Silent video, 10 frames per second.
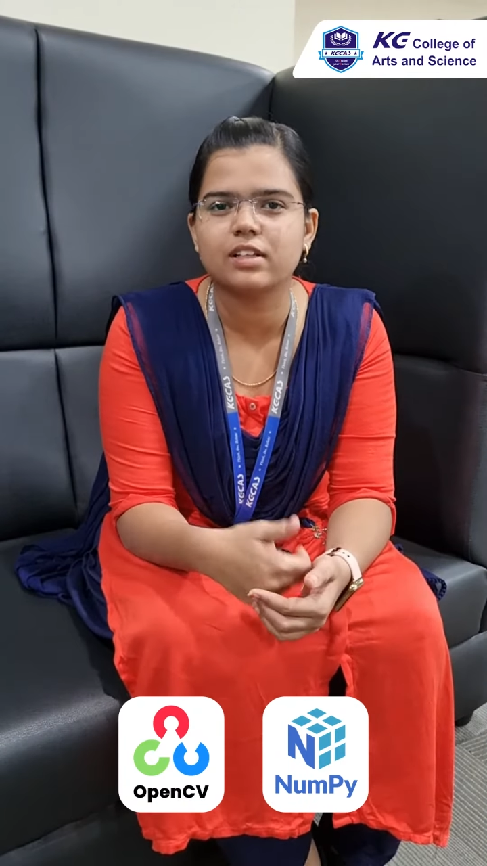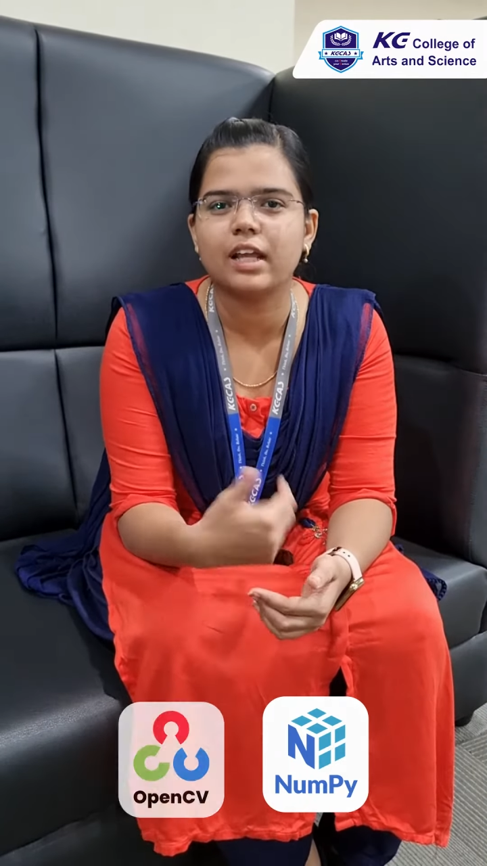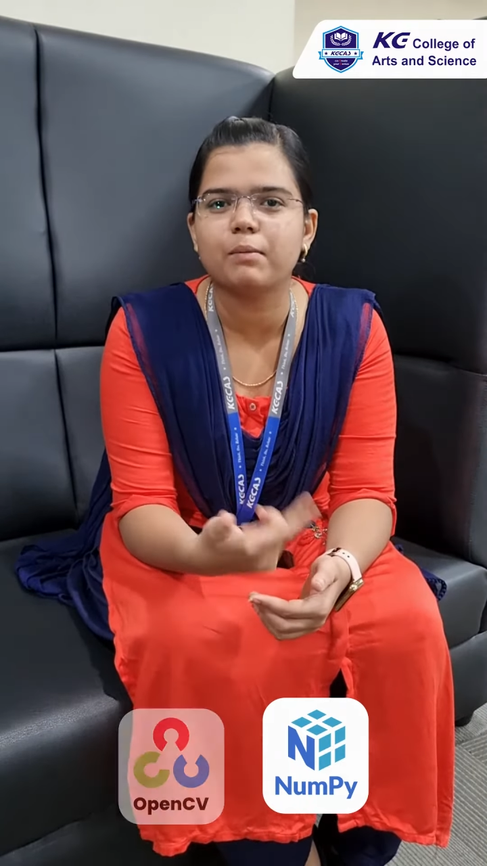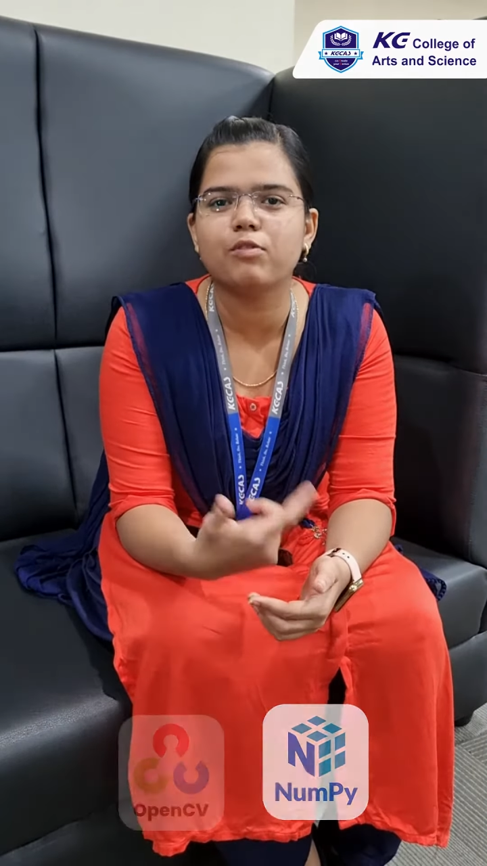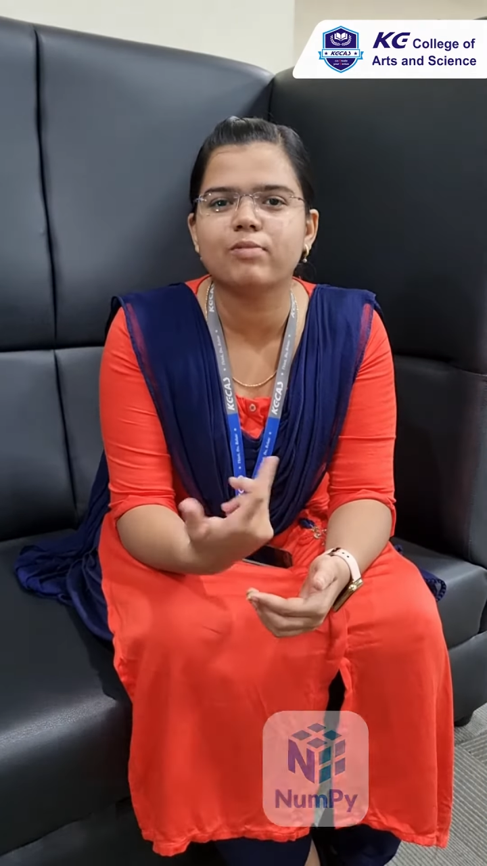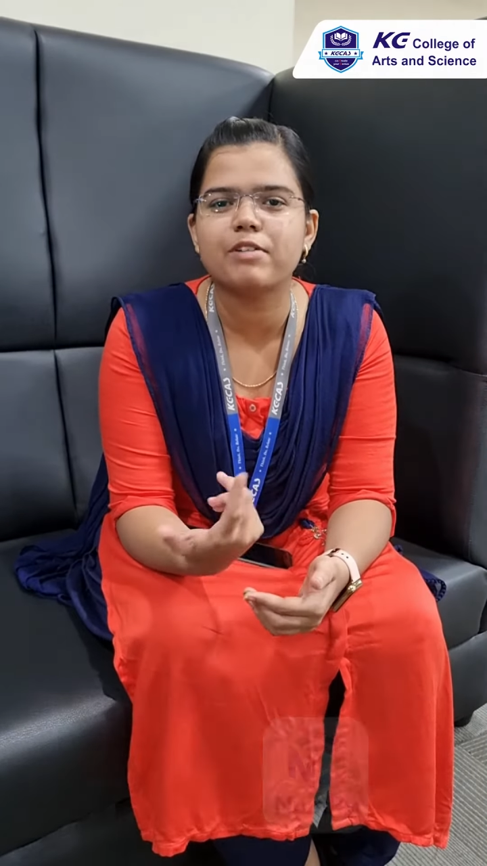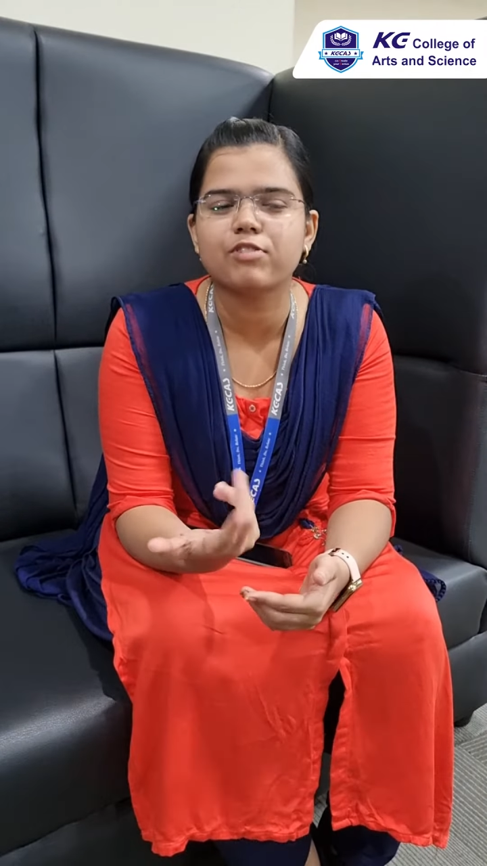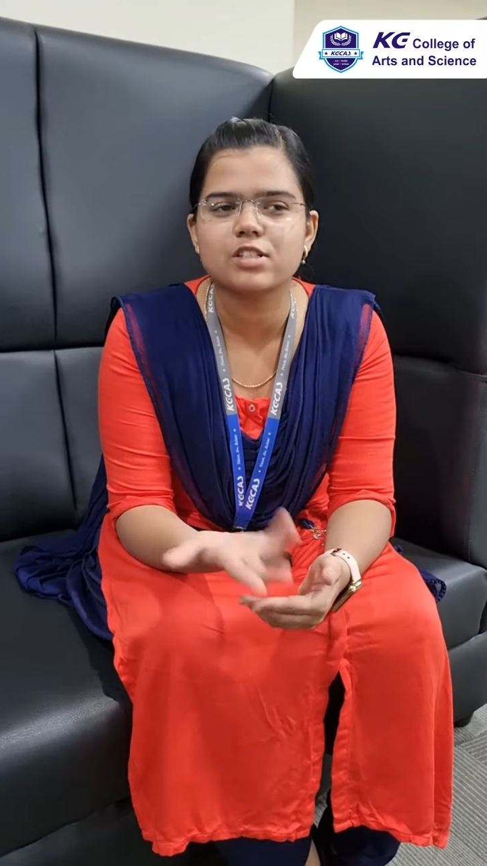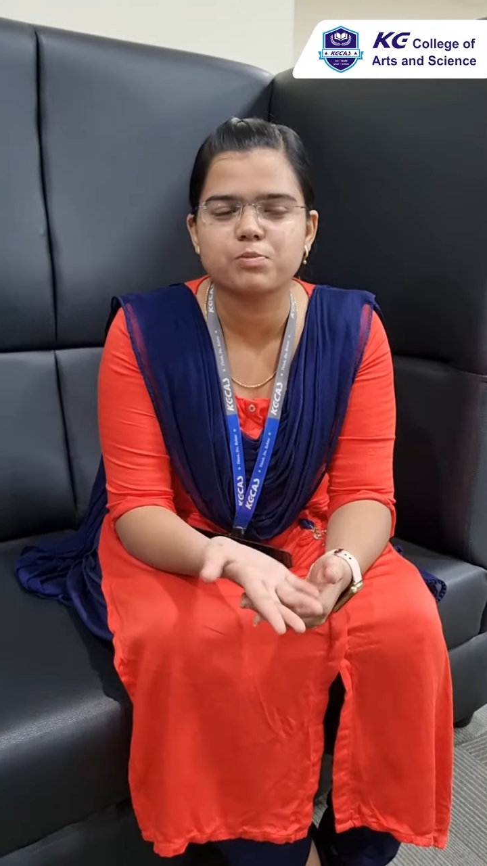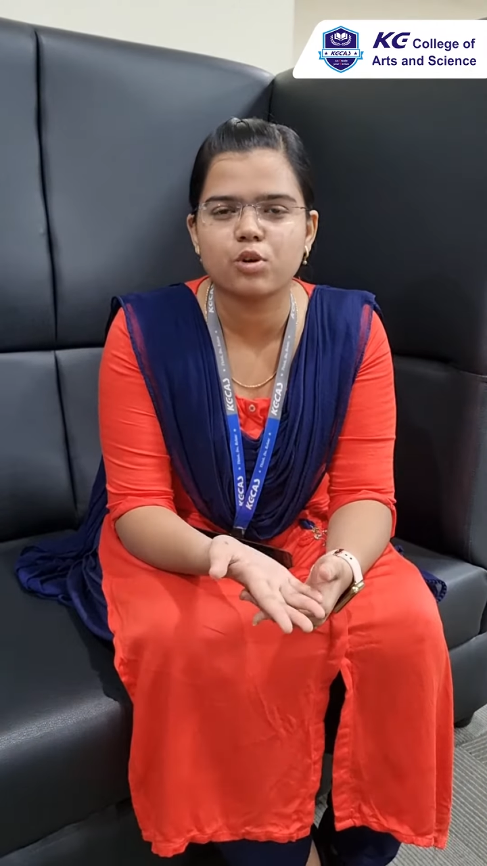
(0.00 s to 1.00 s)
The name of my
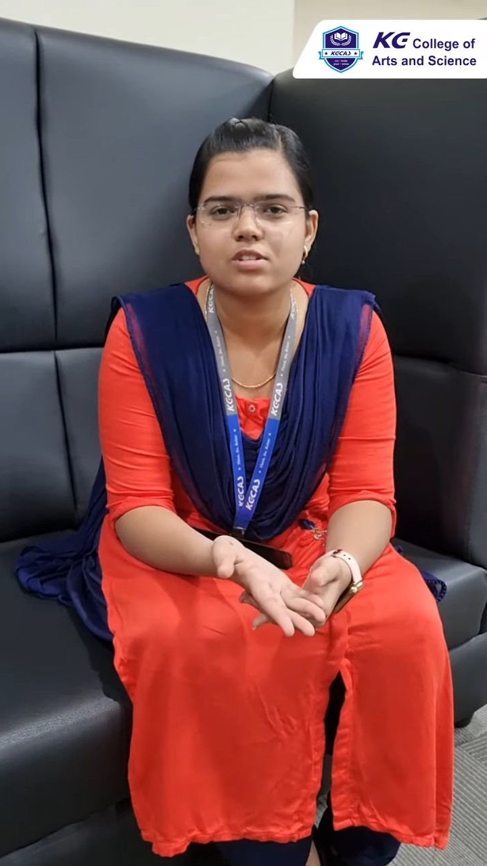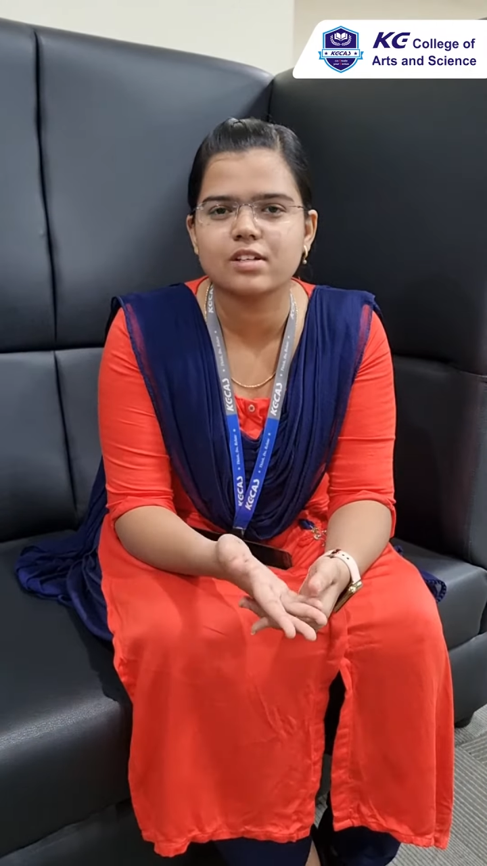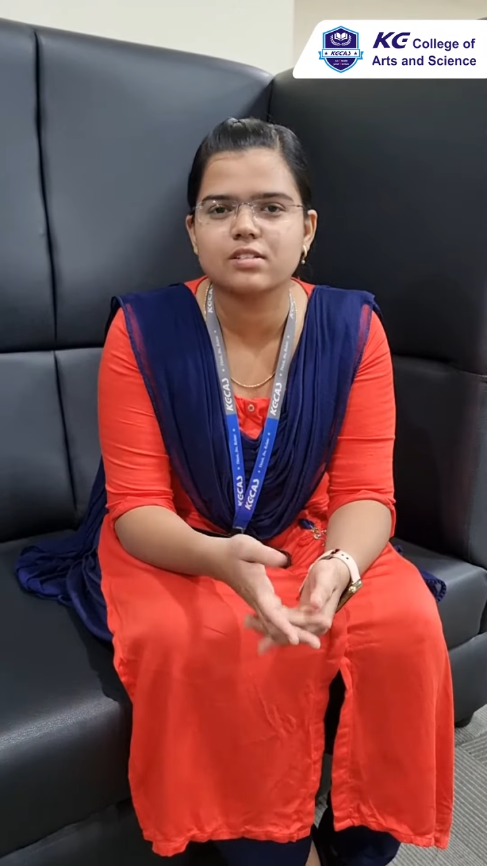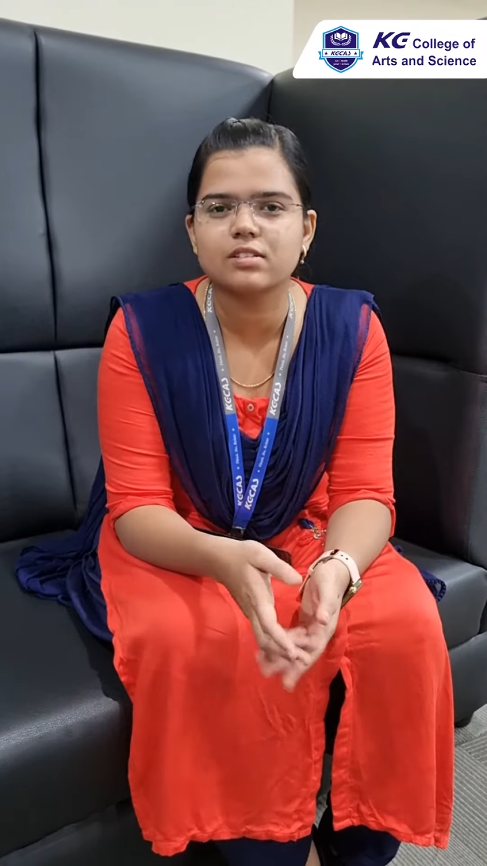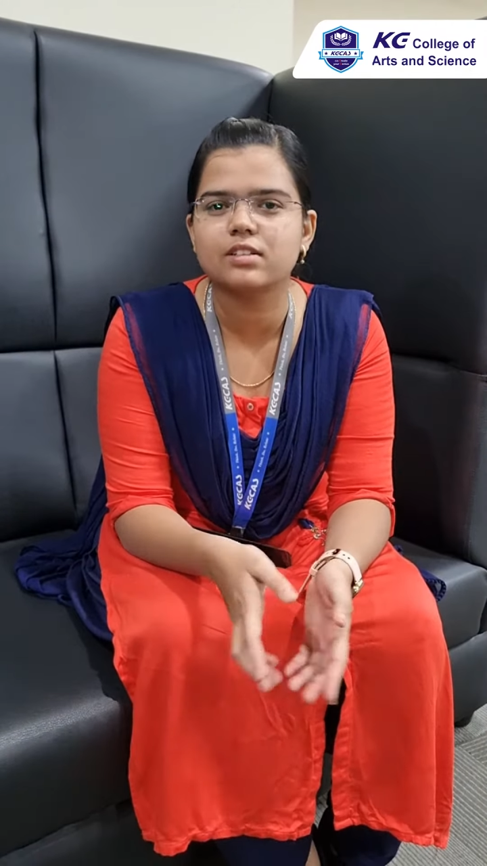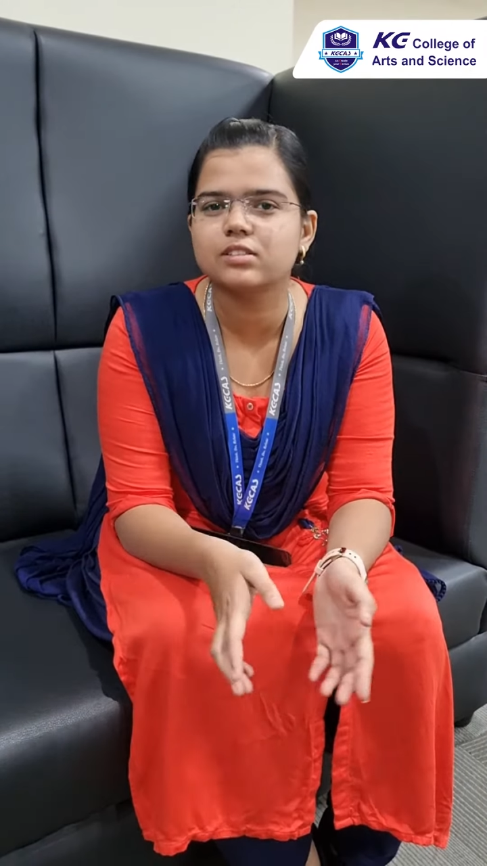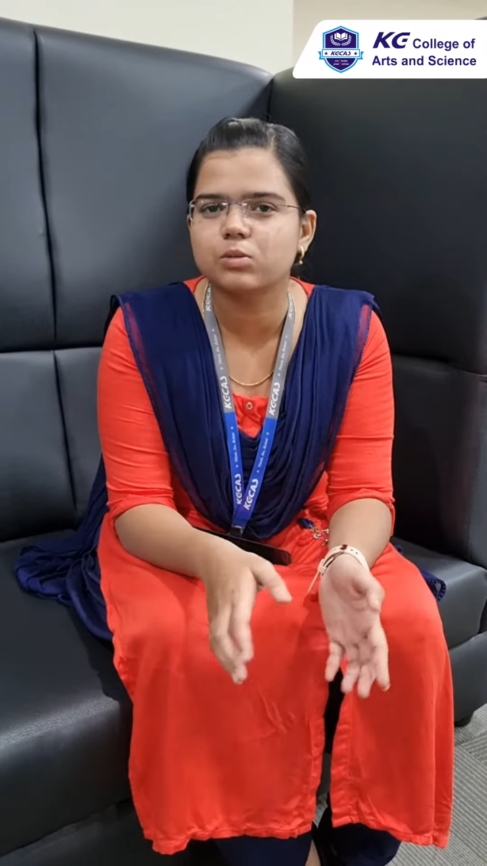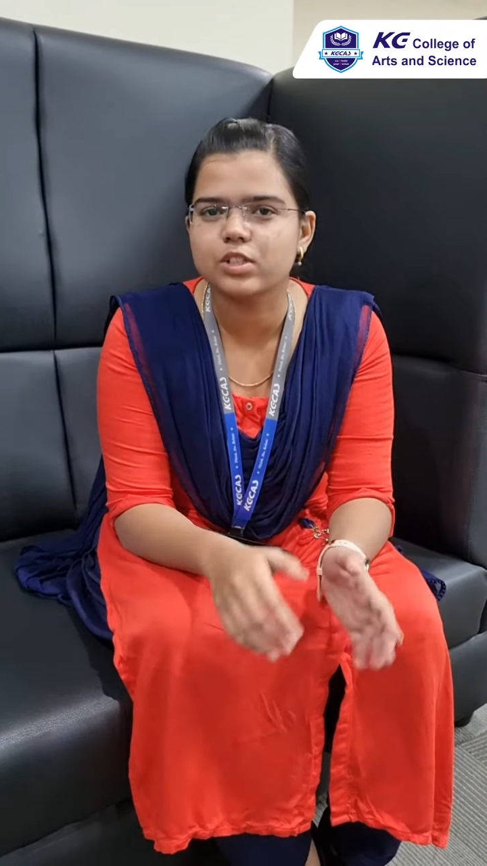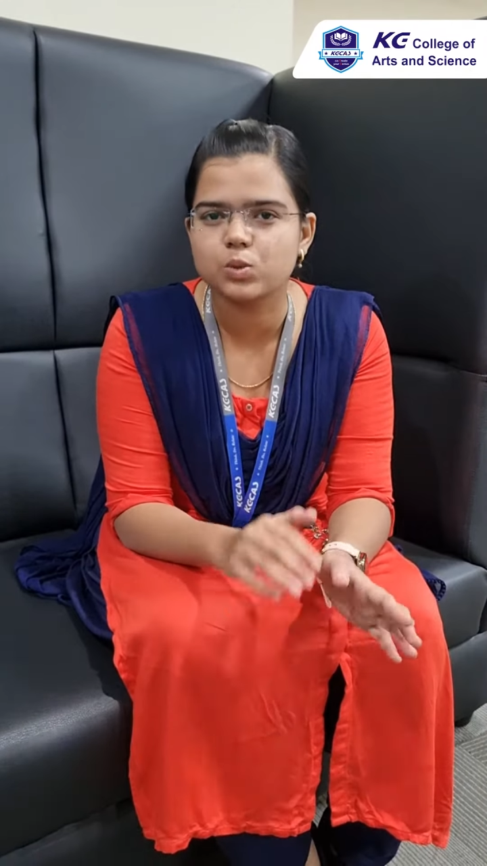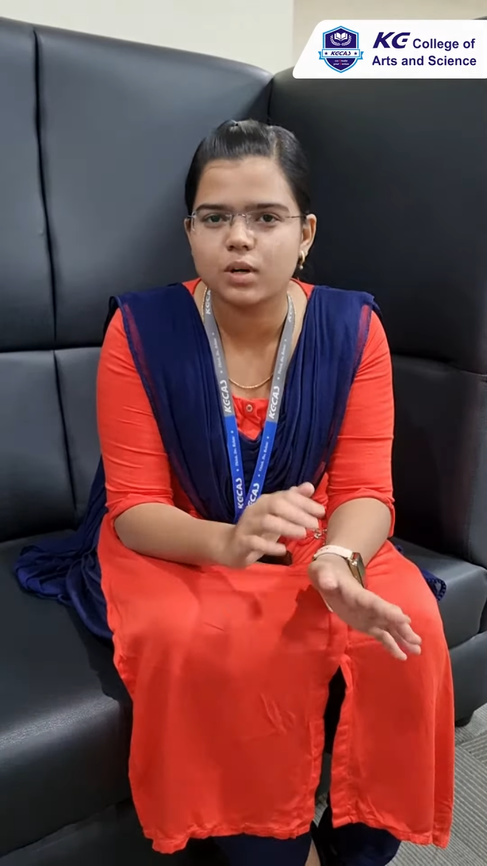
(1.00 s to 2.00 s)
first project is
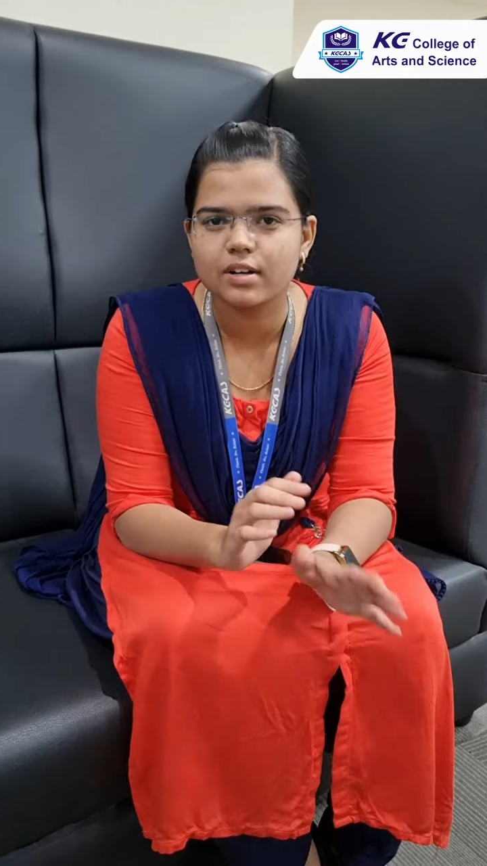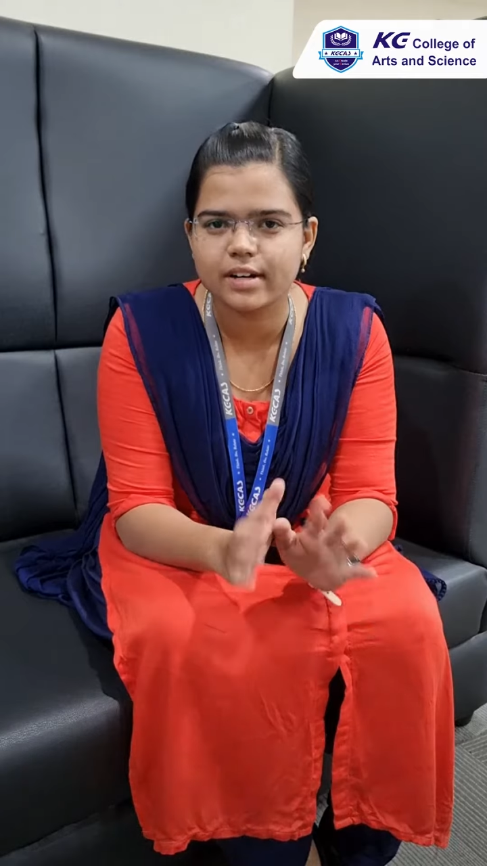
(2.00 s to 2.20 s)
Virtual